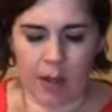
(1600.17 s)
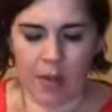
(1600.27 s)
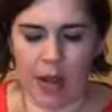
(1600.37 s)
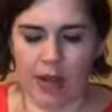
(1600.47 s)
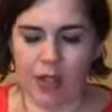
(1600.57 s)
I'm
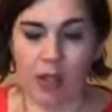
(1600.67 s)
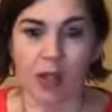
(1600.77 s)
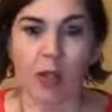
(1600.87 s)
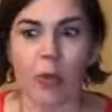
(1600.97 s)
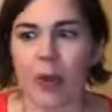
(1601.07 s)
not as
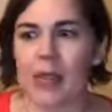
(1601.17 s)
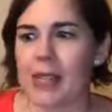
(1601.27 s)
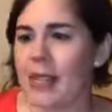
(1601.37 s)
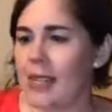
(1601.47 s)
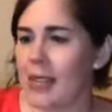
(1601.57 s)

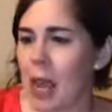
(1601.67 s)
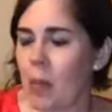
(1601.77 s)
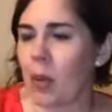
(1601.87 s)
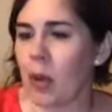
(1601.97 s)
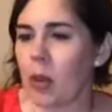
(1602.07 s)
exuberant today.
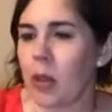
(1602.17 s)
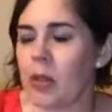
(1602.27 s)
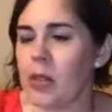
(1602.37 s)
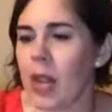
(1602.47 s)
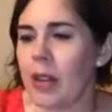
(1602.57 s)
I'm a little
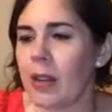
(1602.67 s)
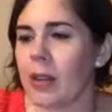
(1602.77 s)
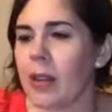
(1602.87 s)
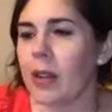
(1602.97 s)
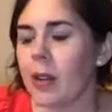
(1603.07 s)
tired.